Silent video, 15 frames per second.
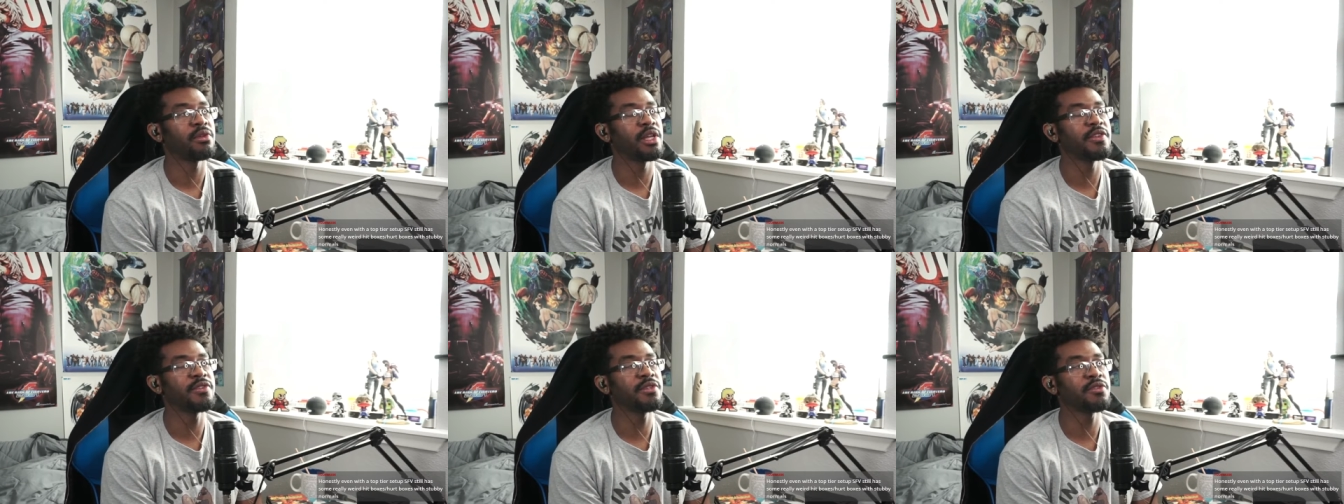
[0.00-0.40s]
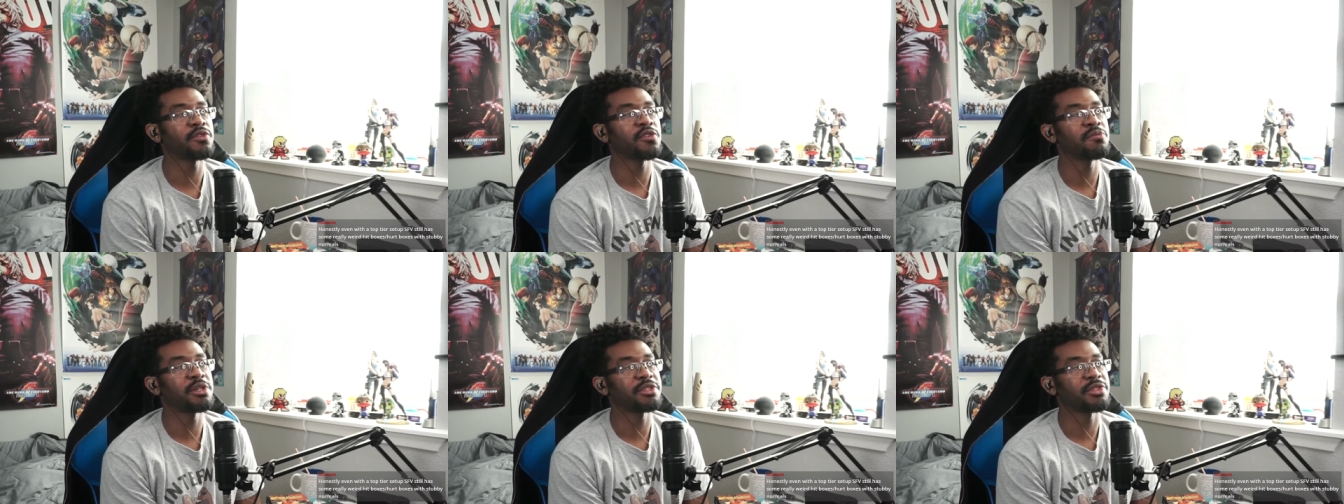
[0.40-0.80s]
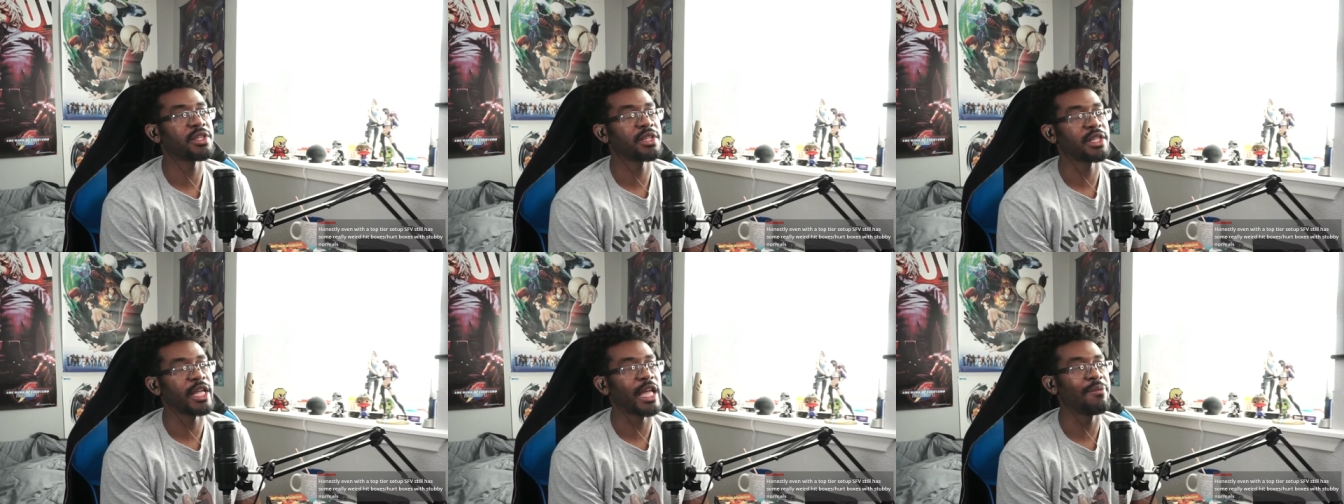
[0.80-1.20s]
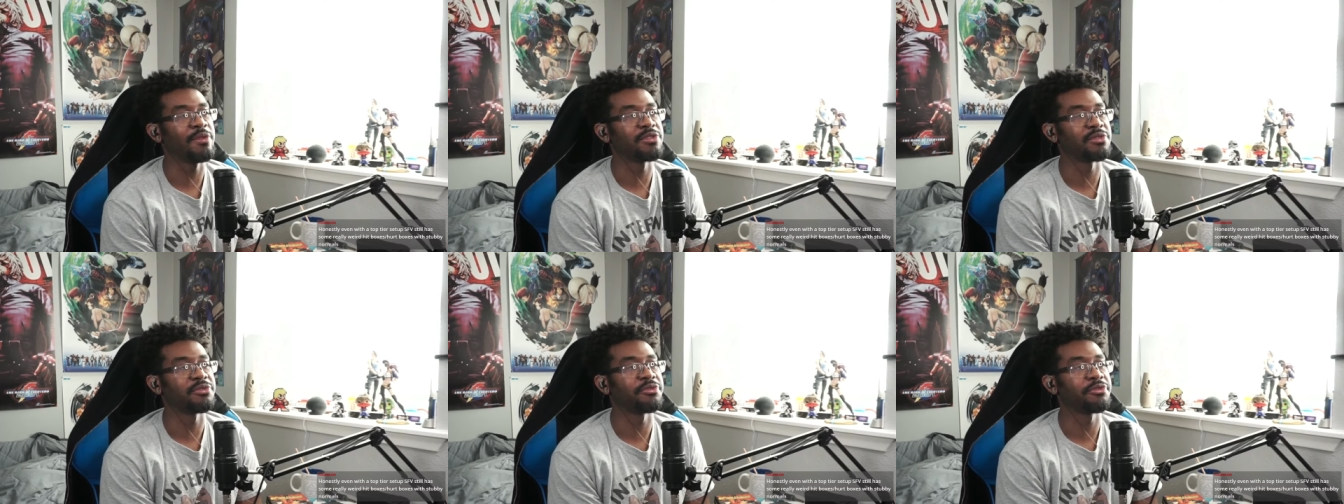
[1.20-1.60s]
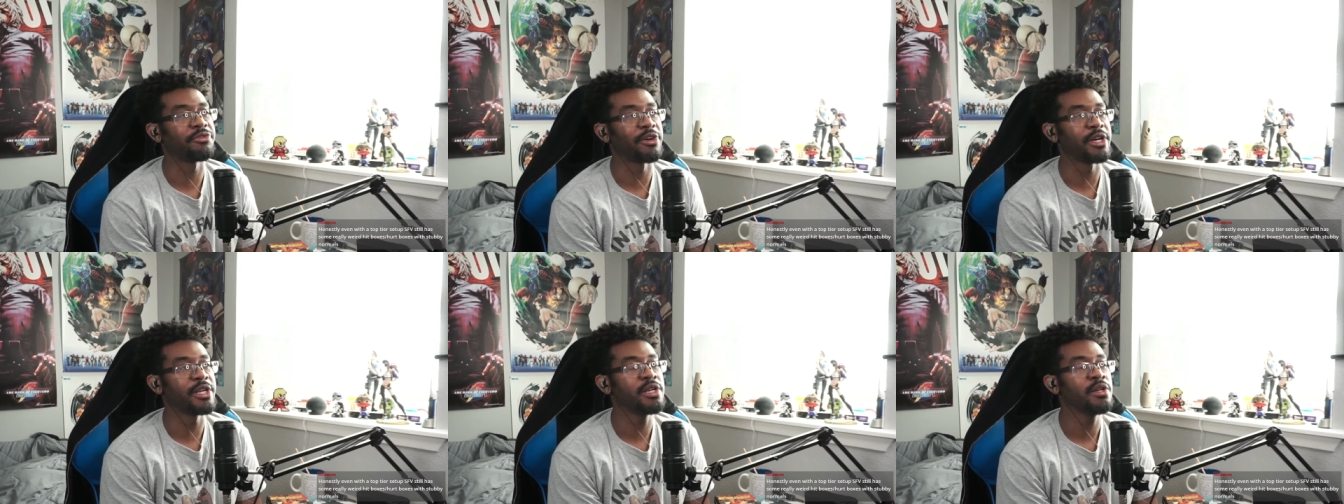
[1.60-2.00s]
isn't so much that the game isn't
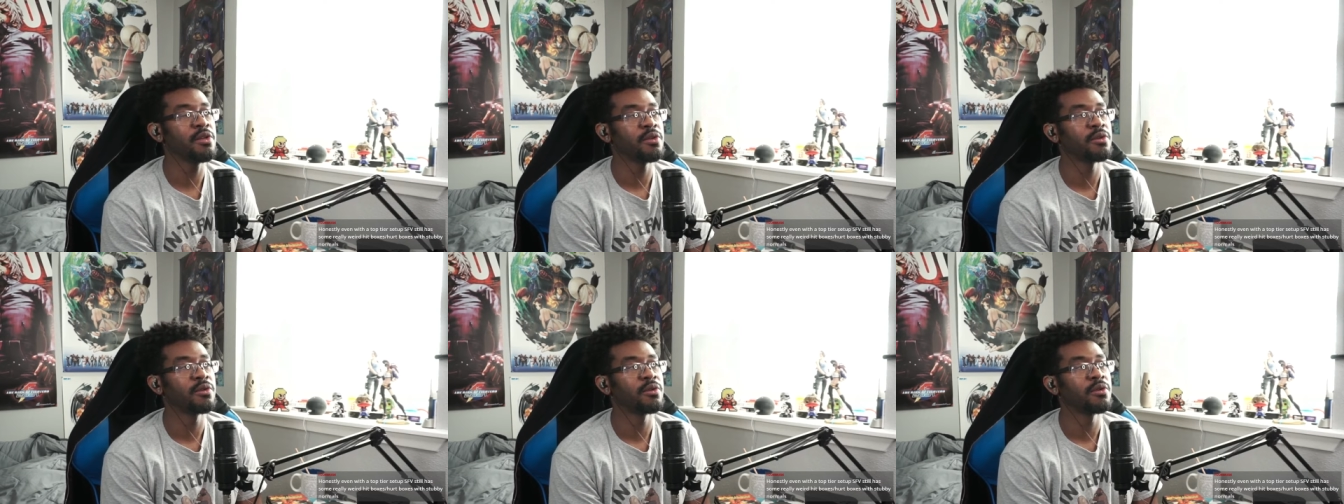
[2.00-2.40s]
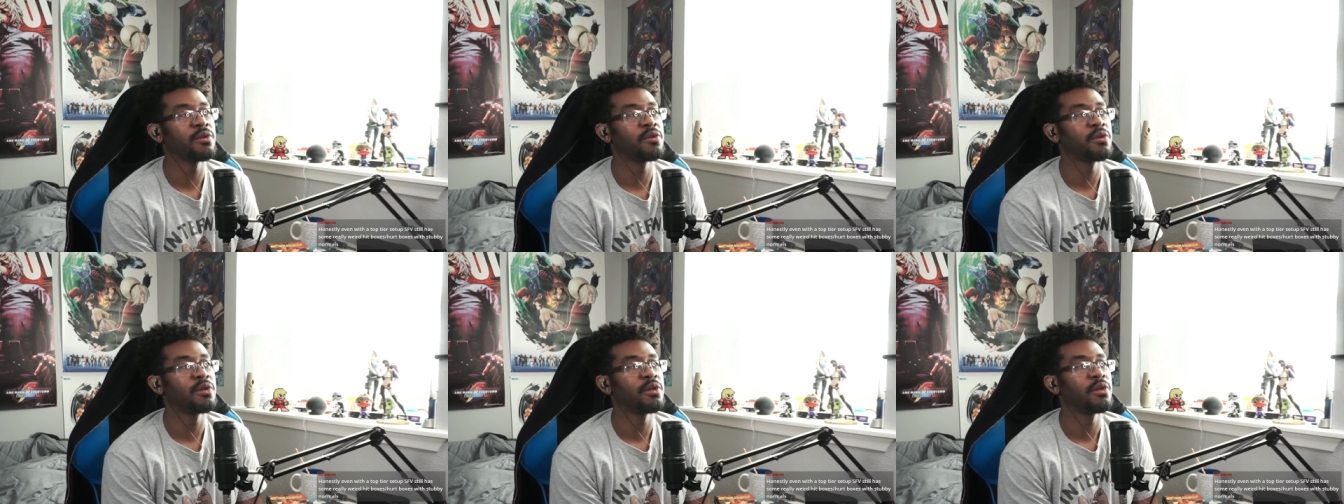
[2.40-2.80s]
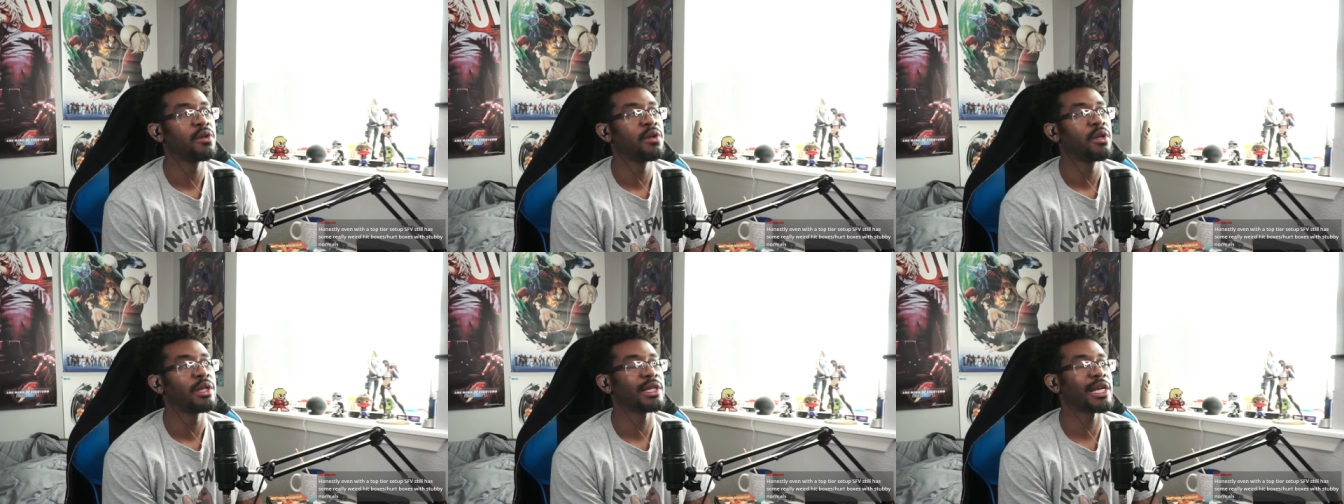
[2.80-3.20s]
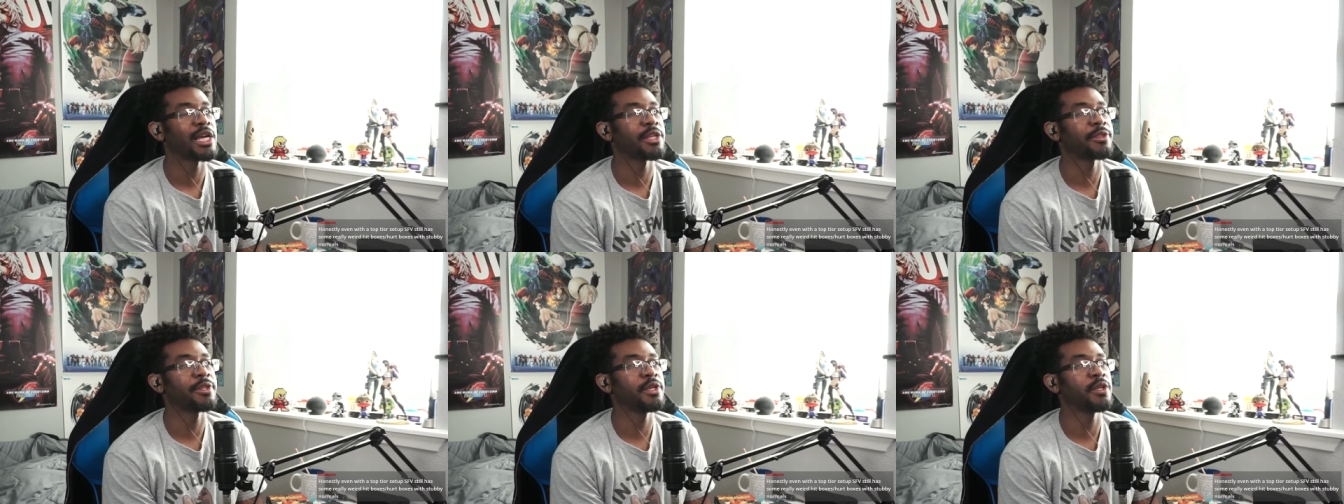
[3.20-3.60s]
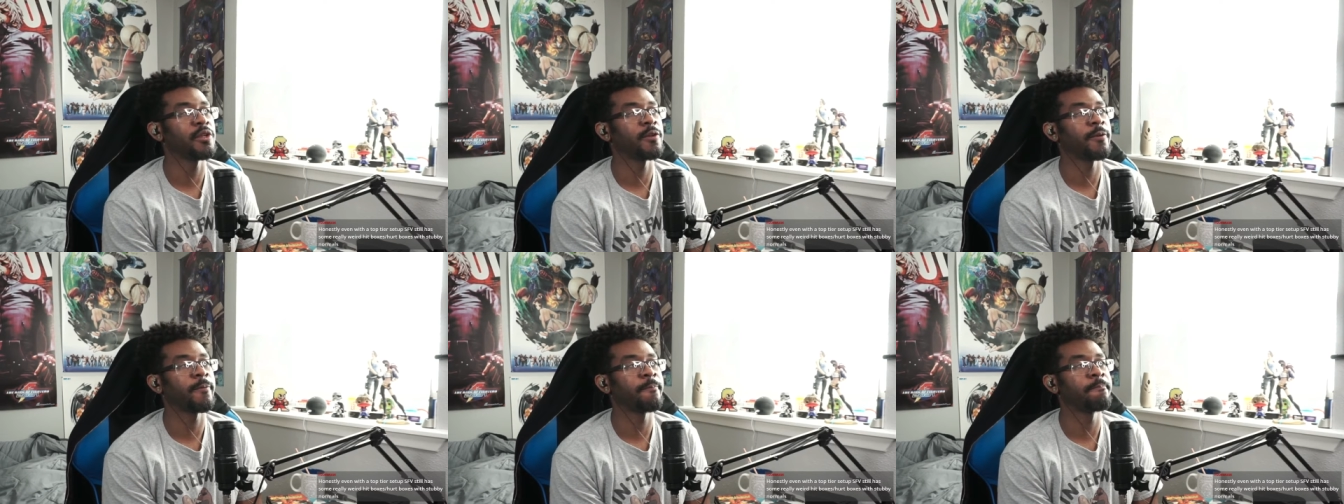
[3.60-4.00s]
fun. I think,